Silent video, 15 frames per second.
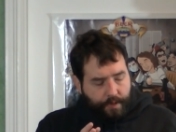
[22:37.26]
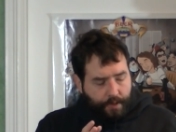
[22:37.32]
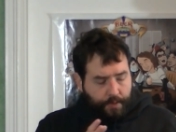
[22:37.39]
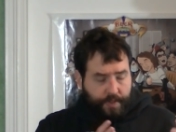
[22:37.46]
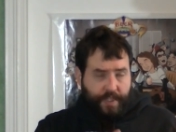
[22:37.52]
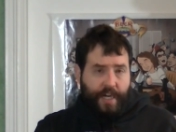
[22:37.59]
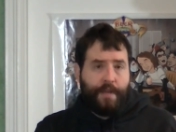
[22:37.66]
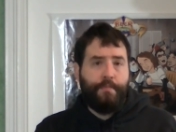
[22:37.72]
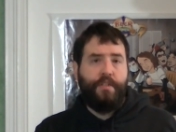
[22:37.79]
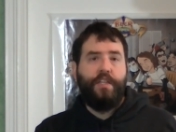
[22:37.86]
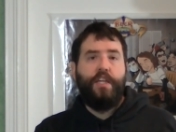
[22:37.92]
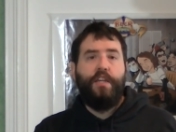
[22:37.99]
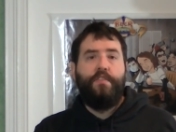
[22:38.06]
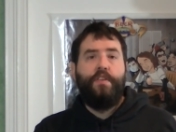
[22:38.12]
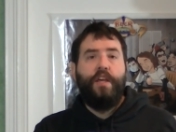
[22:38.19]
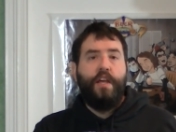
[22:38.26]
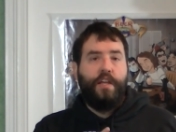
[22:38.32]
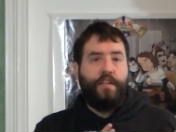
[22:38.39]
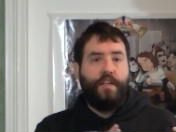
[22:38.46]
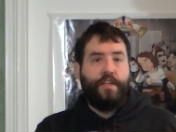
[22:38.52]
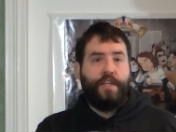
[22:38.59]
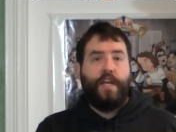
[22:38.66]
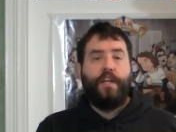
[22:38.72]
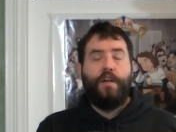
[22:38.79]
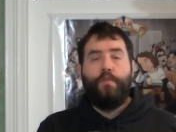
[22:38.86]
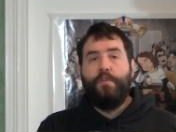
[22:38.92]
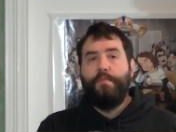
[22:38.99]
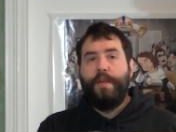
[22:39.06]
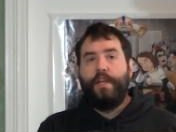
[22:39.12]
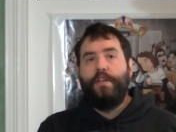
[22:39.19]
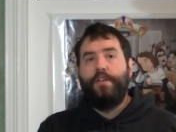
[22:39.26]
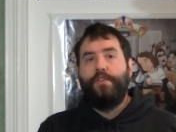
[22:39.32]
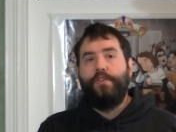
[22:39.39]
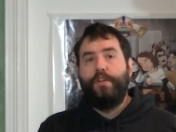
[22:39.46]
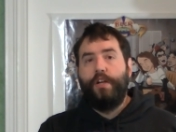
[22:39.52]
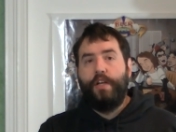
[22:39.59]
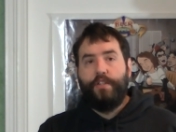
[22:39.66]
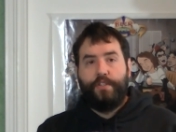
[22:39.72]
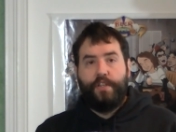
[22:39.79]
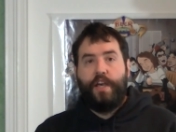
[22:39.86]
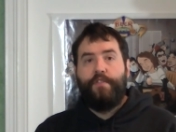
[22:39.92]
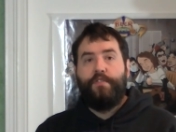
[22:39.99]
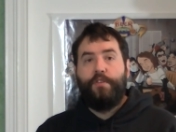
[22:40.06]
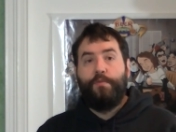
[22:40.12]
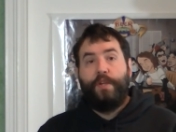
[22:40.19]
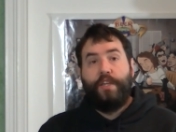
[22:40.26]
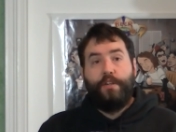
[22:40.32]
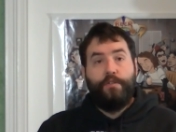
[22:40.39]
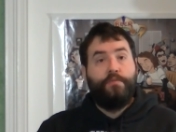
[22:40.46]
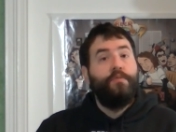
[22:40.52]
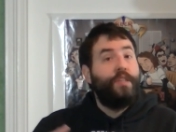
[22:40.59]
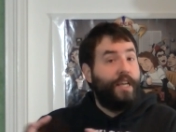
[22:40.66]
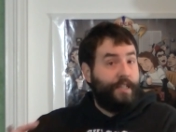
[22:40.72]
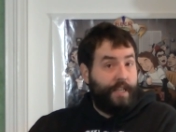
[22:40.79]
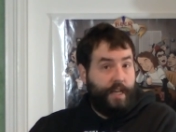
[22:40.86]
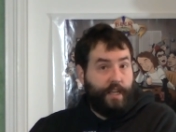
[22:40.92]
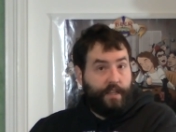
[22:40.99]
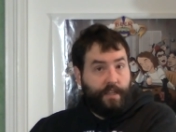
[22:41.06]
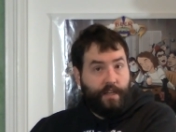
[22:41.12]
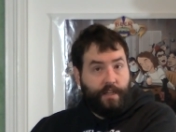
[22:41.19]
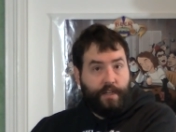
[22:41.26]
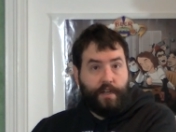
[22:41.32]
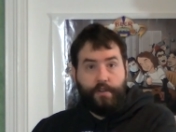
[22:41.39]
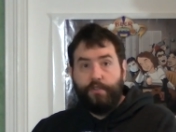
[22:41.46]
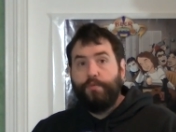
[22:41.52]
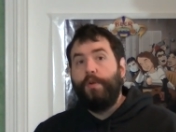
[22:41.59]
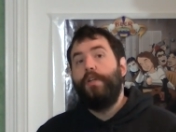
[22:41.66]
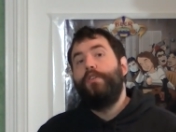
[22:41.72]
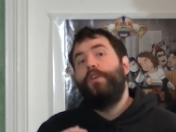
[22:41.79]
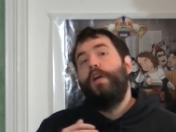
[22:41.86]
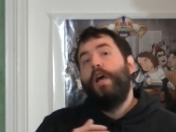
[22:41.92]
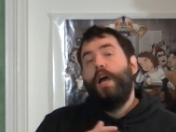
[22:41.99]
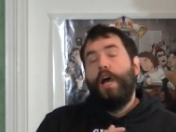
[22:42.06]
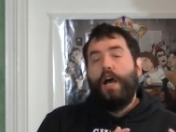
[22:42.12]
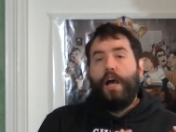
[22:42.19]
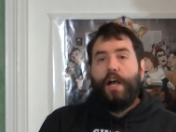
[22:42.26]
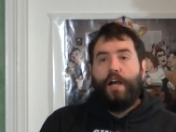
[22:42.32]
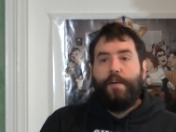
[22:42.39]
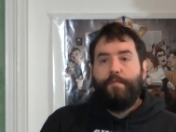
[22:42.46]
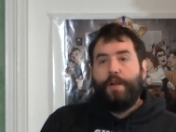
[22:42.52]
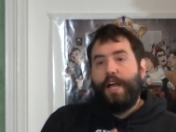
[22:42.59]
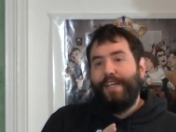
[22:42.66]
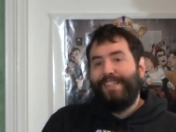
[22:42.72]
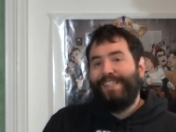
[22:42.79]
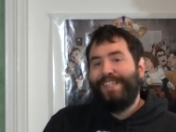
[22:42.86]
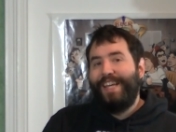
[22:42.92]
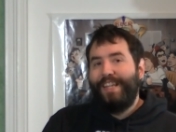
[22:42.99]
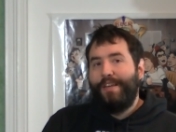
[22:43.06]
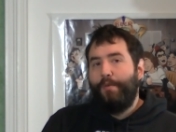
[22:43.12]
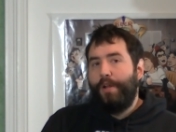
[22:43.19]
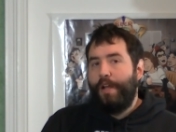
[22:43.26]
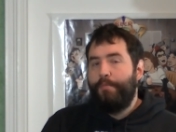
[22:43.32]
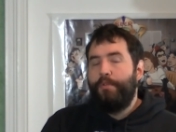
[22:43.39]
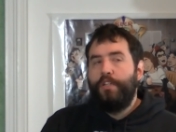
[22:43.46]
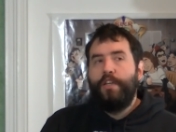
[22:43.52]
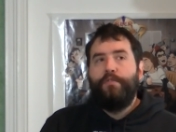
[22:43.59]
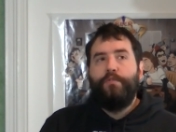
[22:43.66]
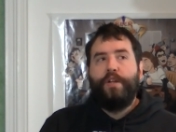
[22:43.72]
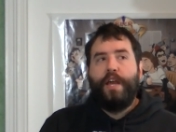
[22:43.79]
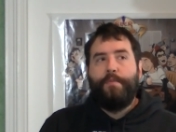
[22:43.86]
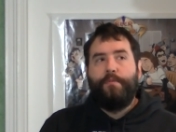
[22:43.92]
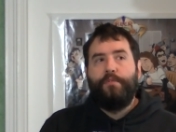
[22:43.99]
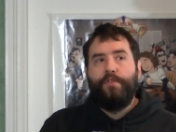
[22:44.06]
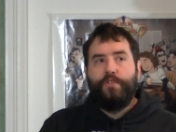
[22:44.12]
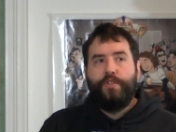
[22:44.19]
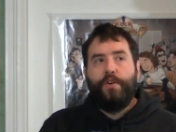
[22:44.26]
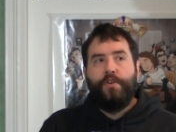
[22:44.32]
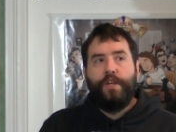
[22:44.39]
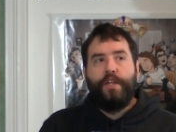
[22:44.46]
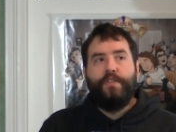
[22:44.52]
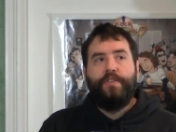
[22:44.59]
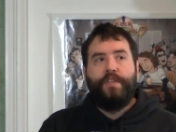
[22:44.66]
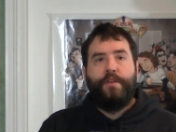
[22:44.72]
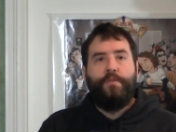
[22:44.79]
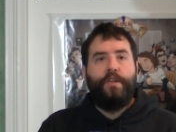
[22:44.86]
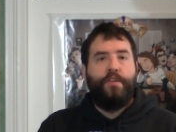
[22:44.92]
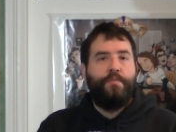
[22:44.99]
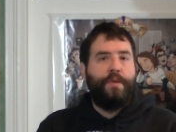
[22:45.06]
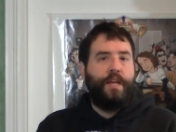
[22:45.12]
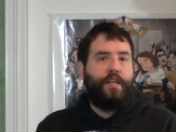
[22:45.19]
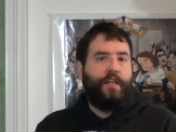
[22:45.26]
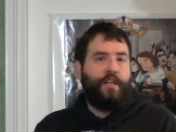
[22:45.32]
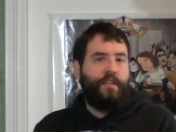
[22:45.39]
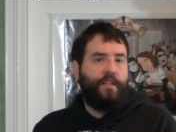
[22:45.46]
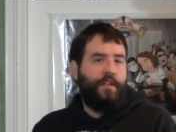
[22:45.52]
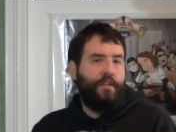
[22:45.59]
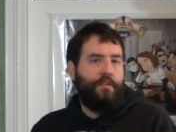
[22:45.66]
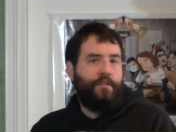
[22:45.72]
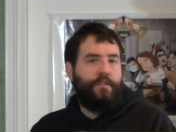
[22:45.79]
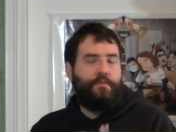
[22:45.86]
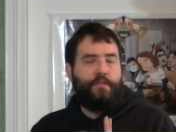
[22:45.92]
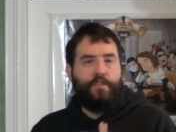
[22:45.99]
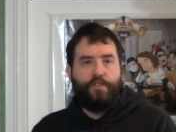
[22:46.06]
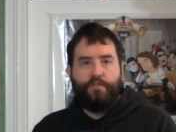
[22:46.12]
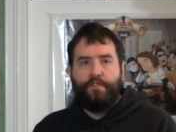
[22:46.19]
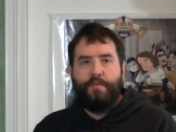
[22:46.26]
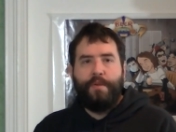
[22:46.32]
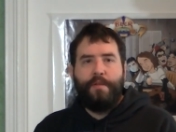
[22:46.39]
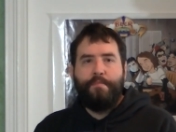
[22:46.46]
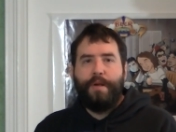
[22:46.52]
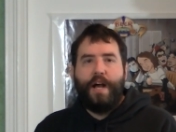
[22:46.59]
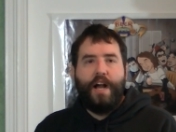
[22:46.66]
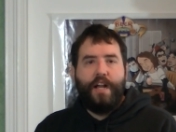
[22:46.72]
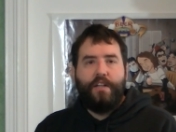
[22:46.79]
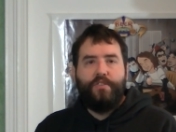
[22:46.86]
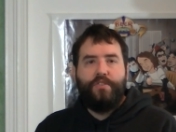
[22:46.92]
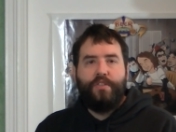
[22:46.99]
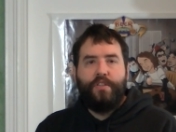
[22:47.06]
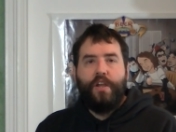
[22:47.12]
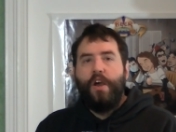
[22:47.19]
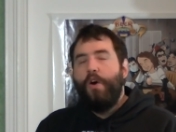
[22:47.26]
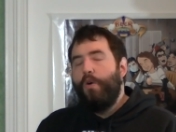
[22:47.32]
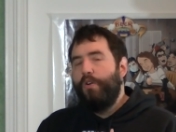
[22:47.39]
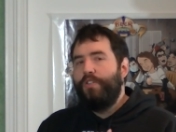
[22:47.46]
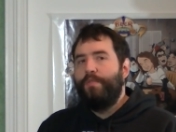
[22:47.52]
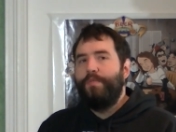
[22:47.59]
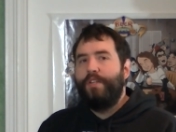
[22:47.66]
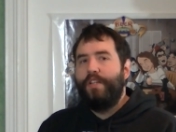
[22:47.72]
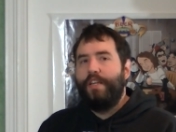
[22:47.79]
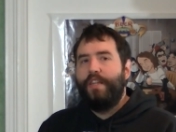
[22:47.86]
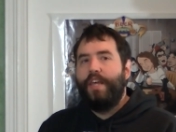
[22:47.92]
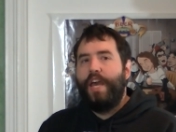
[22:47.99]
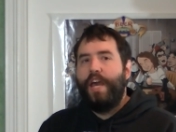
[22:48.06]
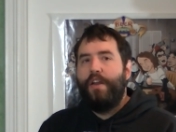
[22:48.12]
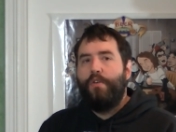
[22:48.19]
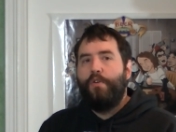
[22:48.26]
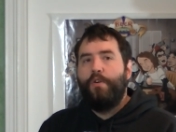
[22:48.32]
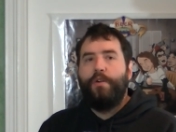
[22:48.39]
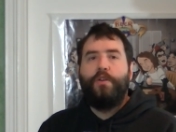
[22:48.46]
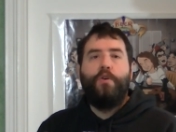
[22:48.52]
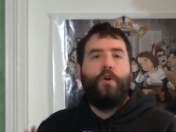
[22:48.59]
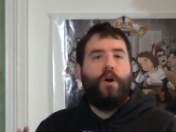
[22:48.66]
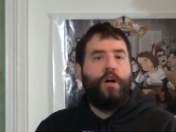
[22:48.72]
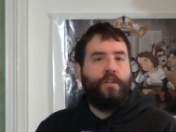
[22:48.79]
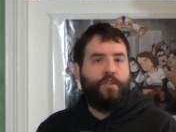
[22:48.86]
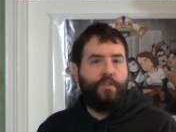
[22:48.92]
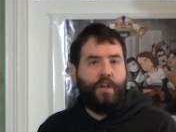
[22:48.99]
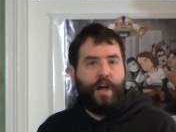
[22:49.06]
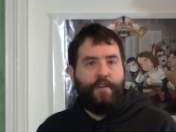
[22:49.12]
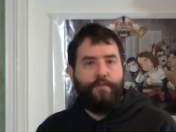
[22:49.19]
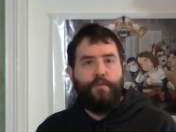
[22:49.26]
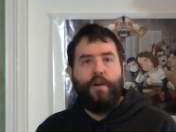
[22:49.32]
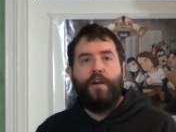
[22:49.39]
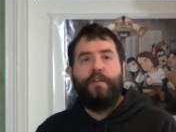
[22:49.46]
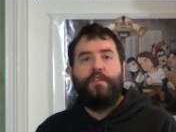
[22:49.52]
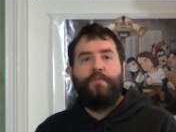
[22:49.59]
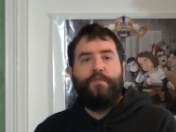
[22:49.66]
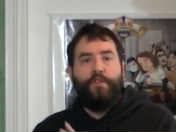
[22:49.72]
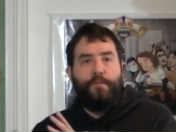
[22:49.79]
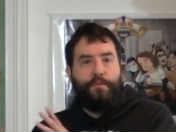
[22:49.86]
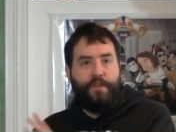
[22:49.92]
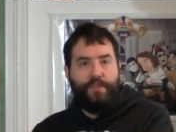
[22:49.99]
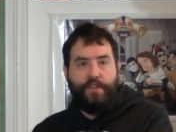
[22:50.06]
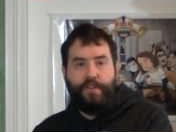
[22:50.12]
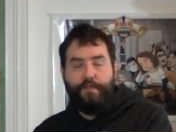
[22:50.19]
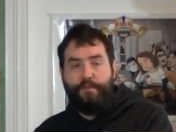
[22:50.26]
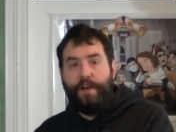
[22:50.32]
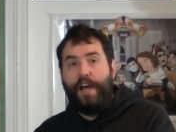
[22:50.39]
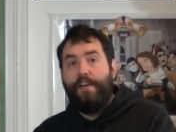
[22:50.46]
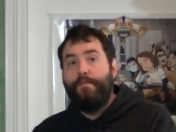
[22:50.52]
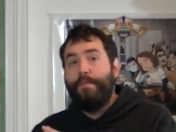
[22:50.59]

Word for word: was that I believed Nintendo would make another console after the Wii U. They did, Nintendo Switch. I said that what I believed would happen with Sony is that they would either make like a little streaming box or something like that, or go all software for the PlayStation 5.